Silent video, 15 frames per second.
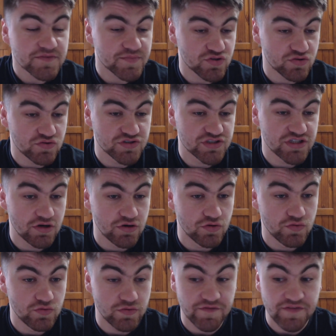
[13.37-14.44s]
but
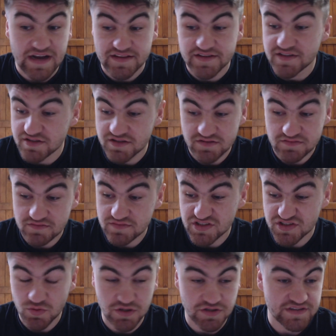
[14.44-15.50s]
also the fact that the
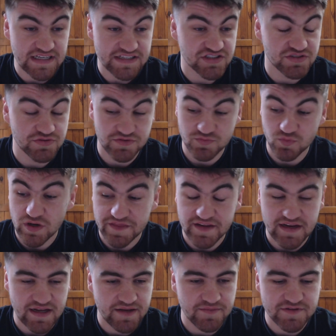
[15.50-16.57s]
Swans actually won
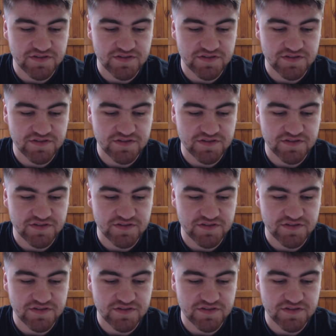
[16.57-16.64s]
the game.